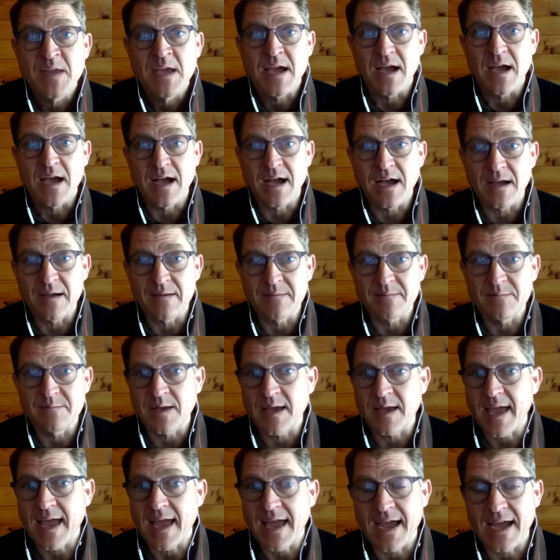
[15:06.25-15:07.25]
And
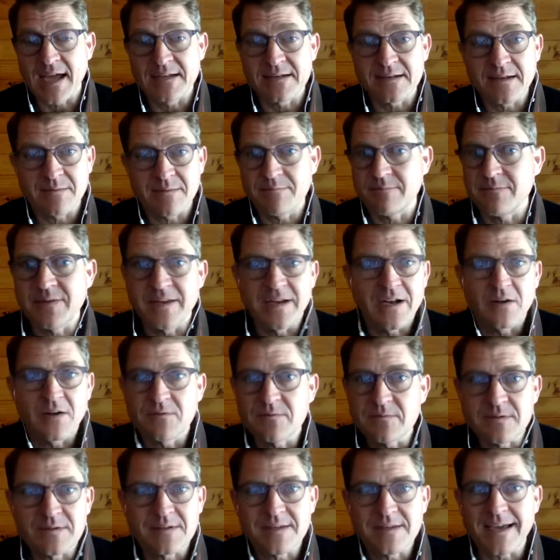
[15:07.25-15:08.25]
it,
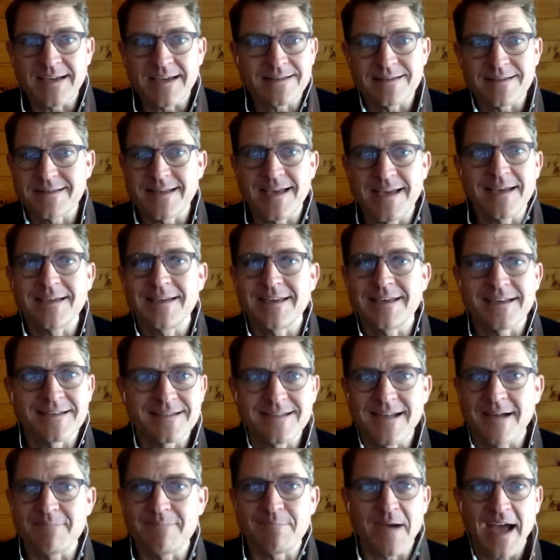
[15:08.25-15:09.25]
taking a
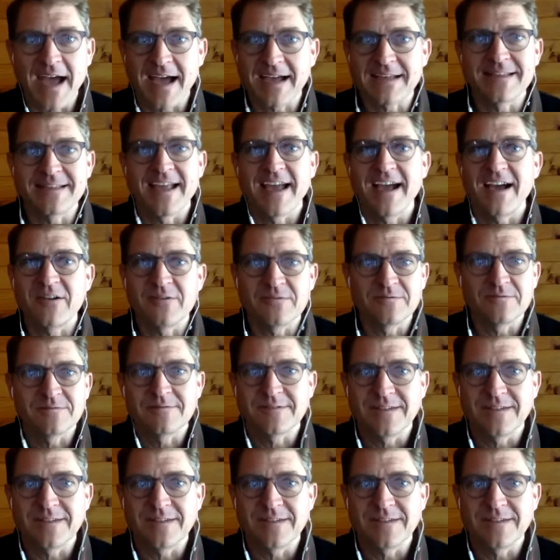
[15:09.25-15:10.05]
step back now,